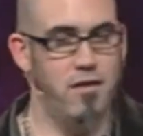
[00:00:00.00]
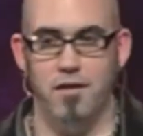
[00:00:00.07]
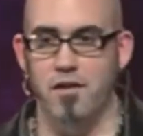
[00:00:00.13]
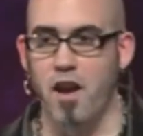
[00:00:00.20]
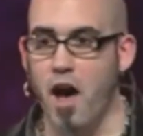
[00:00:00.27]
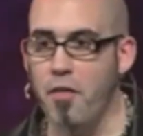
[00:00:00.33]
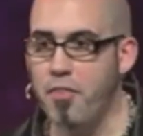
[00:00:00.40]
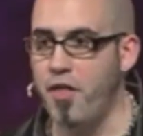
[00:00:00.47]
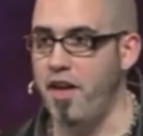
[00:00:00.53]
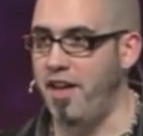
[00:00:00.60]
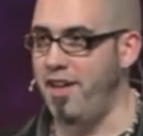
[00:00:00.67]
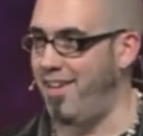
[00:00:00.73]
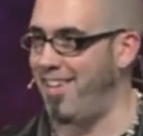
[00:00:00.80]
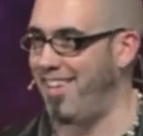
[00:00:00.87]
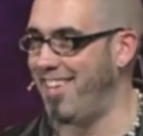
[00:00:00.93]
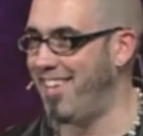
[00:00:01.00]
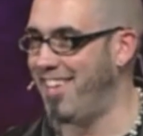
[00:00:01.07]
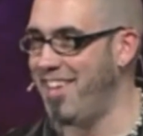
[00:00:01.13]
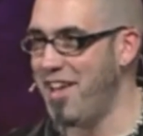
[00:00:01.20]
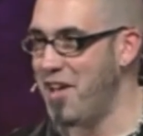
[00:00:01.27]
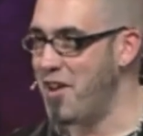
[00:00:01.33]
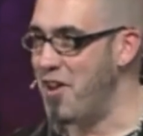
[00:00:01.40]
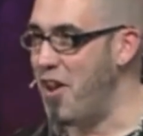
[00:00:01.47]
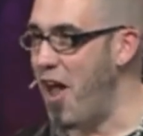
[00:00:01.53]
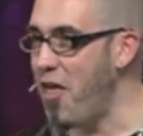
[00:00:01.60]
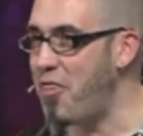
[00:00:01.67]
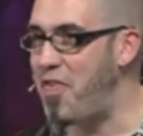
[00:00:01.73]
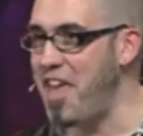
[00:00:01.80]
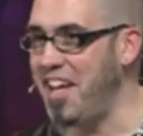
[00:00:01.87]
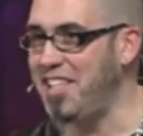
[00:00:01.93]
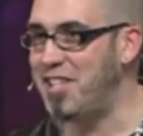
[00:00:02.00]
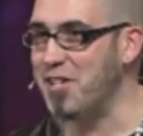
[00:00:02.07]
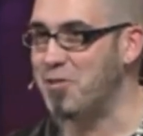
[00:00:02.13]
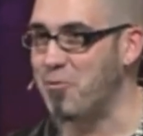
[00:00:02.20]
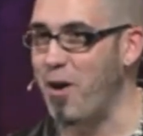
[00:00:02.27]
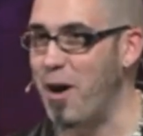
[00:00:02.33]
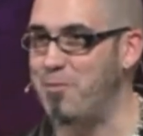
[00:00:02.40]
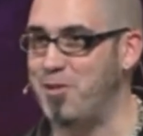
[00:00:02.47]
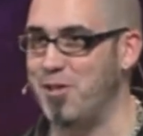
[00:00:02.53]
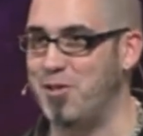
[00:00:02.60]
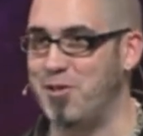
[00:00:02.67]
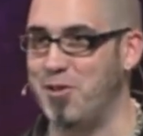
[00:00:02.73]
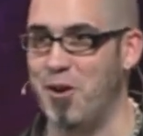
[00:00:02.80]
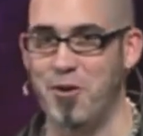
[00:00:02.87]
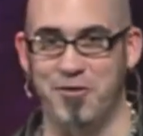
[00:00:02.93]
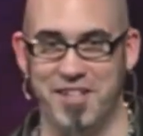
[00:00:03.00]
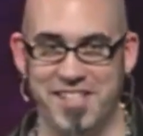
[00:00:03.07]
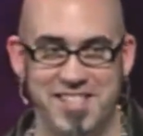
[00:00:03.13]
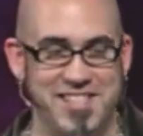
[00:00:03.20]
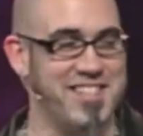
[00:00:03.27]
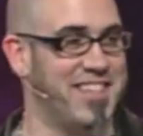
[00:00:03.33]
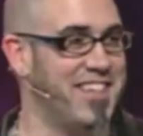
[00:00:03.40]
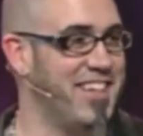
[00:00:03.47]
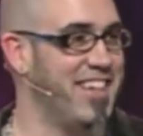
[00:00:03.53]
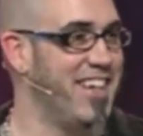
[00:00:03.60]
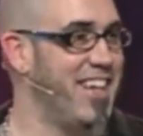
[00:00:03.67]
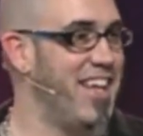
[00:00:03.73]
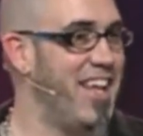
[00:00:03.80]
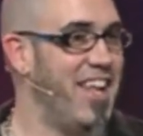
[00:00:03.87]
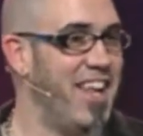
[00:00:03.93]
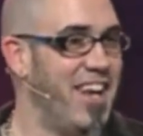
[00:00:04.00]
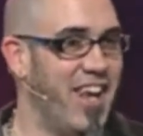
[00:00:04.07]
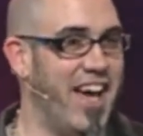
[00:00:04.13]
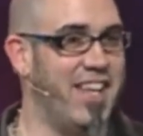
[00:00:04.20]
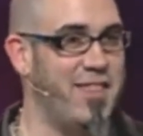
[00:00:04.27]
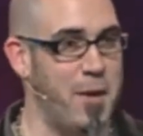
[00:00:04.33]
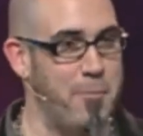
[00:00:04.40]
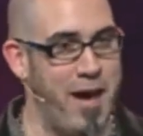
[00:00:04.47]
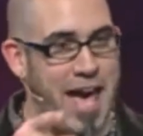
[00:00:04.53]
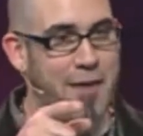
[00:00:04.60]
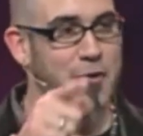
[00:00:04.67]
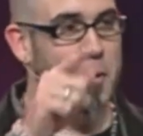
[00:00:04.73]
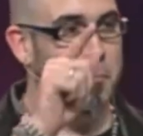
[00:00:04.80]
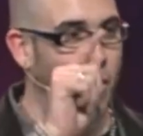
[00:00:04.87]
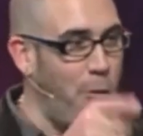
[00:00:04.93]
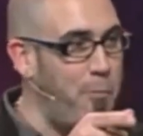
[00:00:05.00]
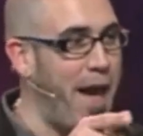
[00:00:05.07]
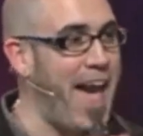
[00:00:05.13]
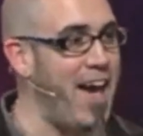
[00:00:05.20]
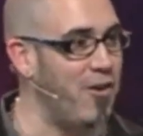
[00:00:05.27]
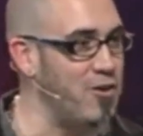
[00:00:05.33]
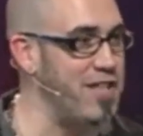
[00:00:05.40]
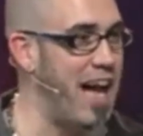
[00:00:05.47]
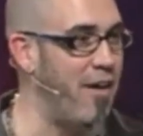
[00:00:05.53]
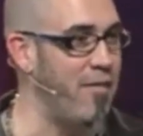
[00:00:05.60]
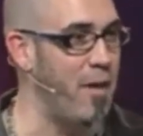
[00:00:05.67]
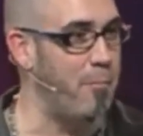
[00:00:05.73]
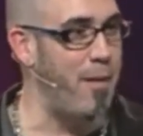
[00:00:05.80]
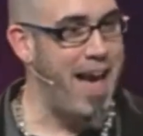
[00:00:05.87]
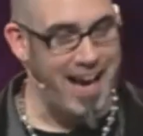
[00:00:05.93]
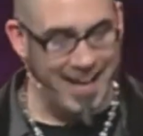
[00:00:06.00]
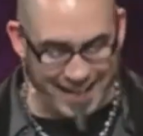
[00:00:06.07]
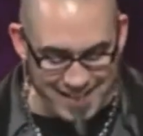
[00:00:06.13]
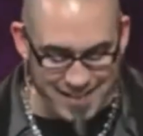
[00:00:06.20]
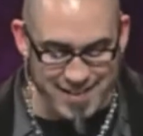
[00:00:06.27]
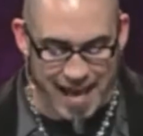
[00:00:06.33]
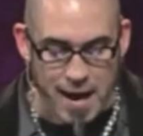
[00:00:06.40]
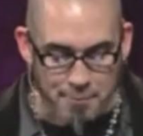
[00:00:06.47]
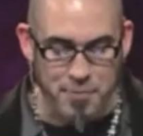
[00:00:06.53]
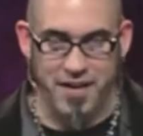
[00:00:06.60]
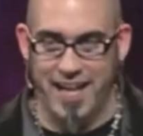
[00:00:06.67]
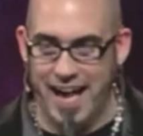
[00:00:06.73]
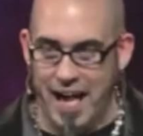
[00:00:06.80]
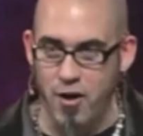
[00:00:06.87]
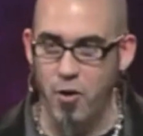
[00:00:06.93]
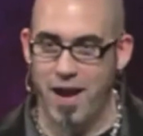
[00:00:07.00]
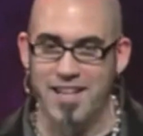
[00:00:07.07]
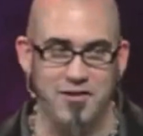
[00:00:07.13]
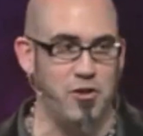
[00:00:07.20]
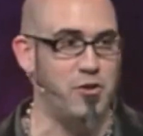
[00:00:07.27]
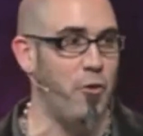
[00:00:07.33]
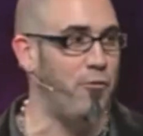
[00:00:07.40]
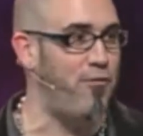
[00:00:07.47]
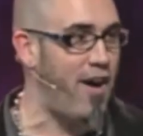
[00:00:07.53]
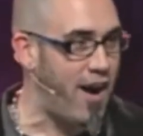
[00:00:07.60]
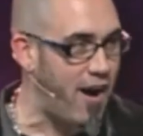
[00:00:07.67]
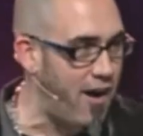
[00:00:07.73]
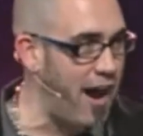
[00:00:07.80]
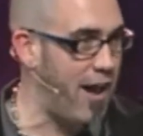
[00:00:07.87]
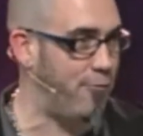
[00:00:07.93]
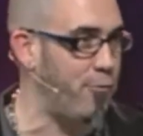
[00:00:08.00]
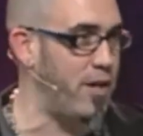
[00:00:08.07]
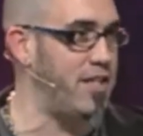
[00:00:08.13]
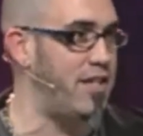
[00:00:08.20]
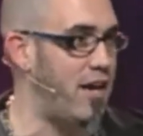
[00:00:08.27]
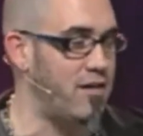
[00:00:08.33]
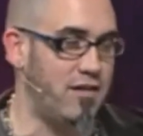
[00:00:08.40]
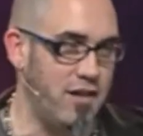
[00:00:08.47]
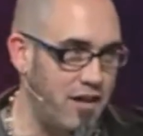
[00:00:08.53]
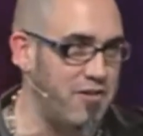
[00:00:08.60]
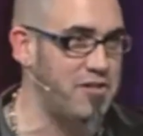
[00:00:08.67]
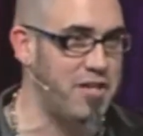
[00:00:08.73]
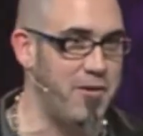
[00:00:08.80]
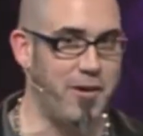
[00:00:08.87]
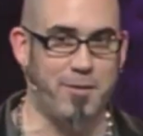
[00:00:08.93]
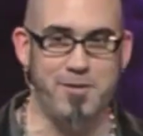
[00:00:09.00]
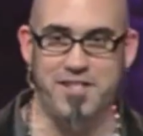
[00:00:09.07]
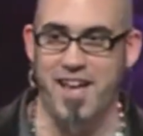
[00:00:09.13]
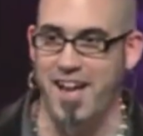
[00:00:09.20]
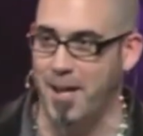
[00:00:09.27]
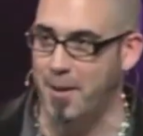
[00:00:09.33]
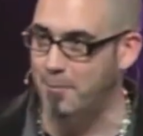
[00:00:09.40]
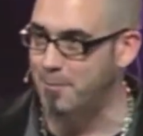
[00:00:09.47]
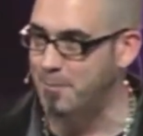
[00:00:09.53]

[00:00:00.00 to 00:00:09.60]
Nothing disrupts a service like them having to pull paddles out in the back and zap the guy who has a shofar halfway down. You understand what I'm saying?